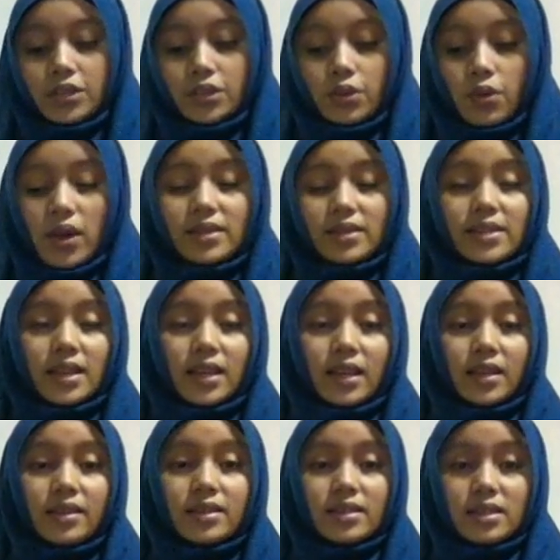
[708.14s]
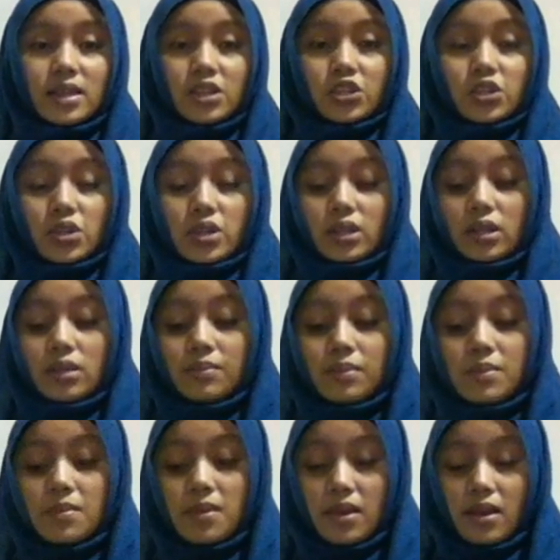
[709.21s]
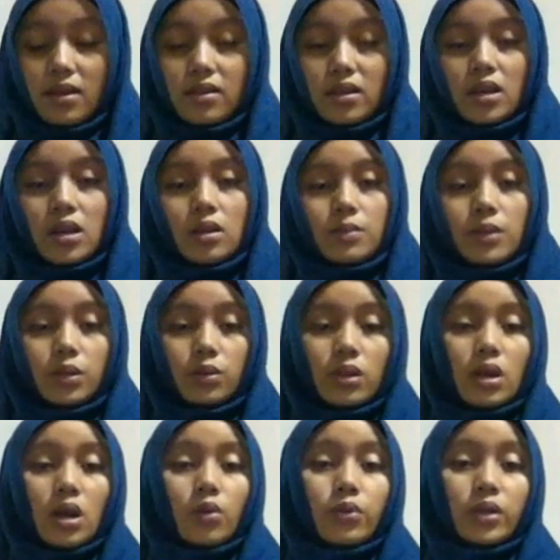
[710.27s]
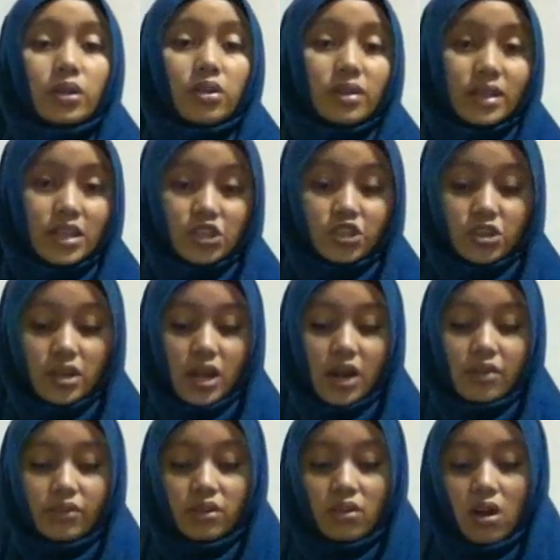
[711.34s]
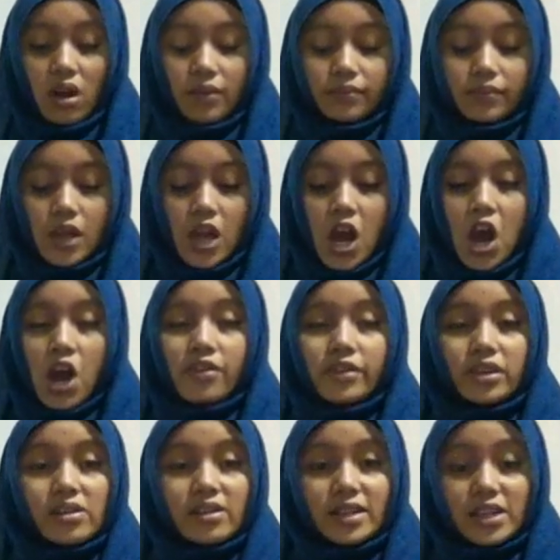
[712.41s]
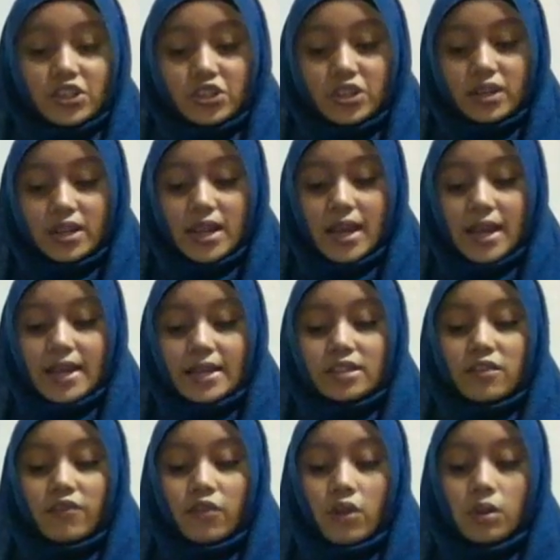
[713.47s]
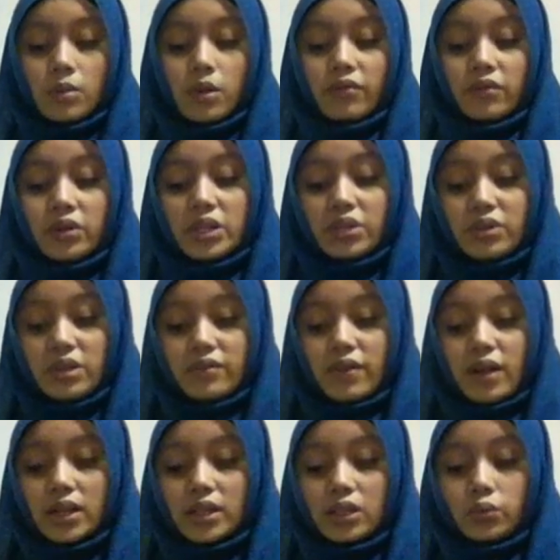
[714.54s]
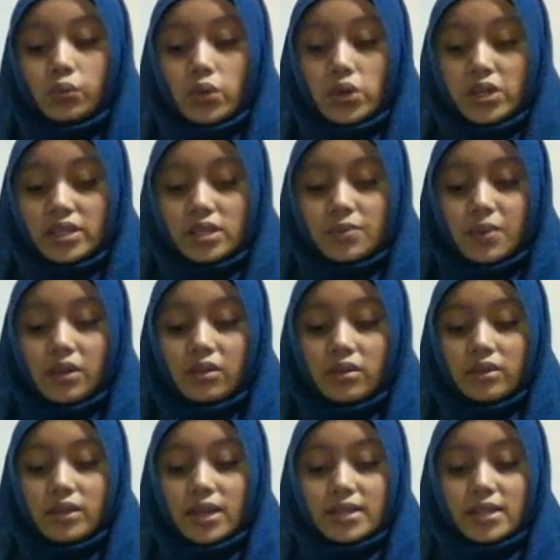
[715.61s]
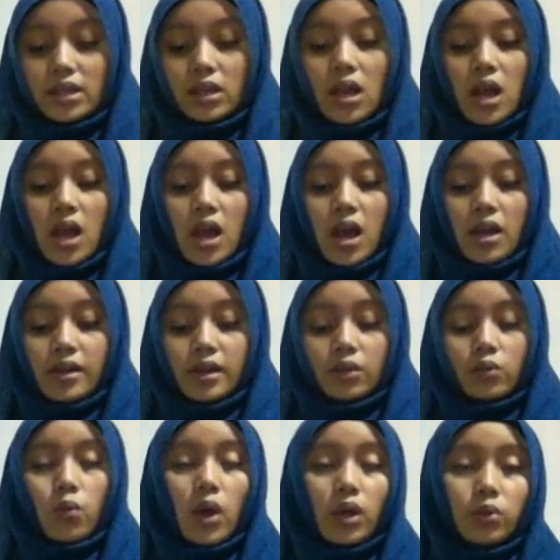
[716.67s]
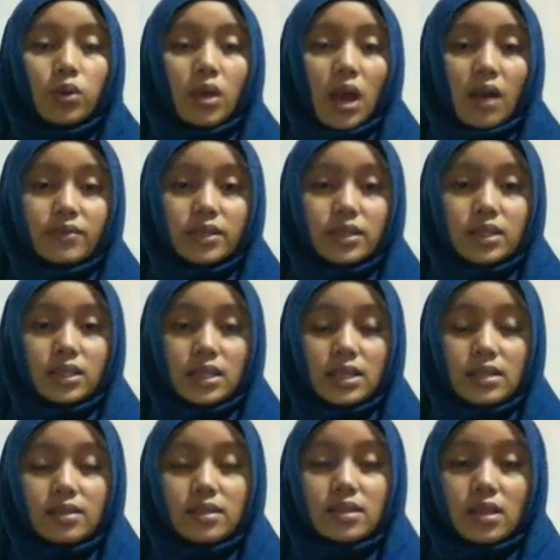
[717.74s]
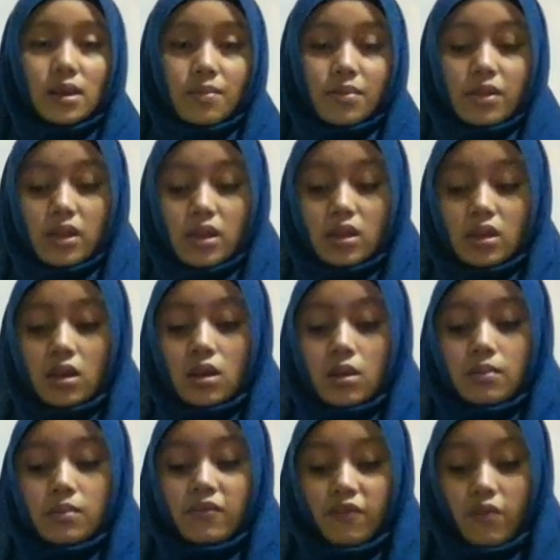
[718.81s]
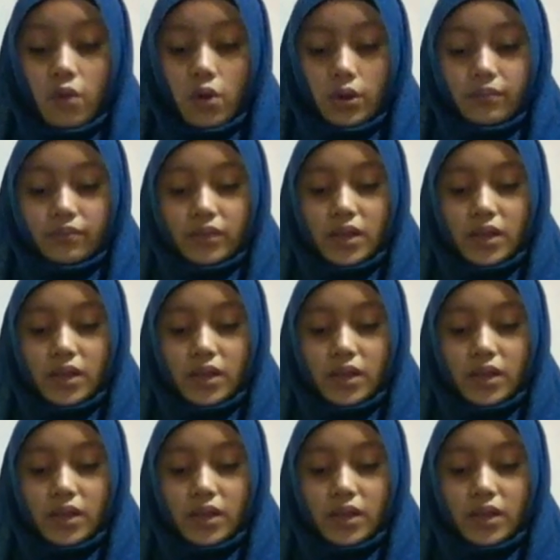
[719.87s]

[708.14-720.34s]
So a second distinction can be made between recognition and recall. Recognition is a form of retrieval that works by recognizing that what we have seen something before.